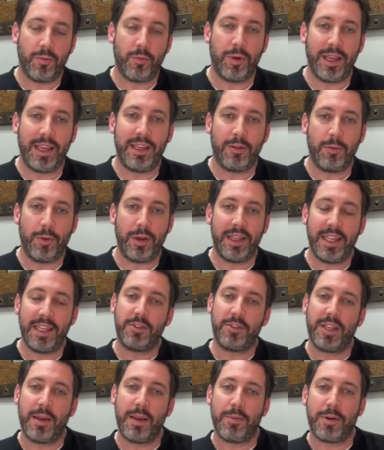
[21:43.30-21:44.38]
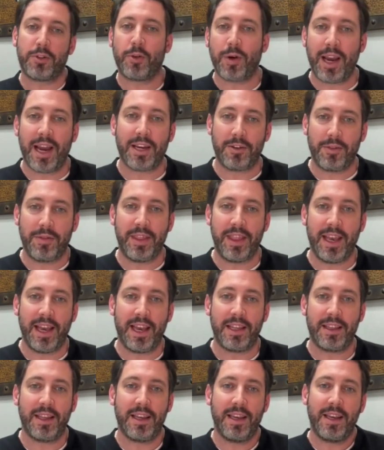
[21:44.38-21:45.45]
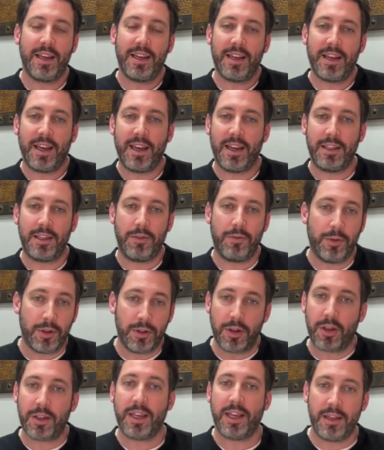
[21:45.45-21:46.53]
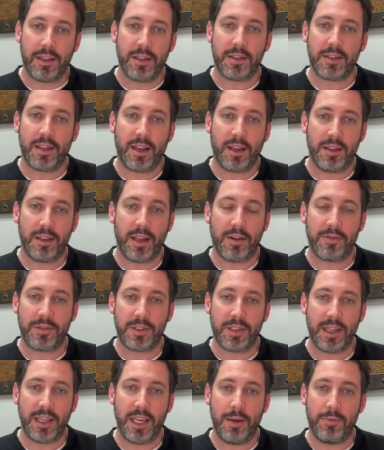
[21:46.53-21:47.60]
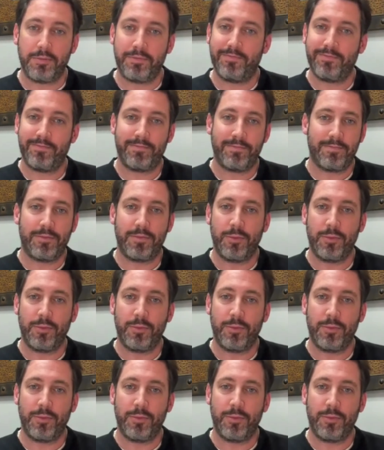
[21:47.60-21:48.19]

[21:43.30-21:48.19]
We need to keep a track of that, and if we're not getting enough sleep,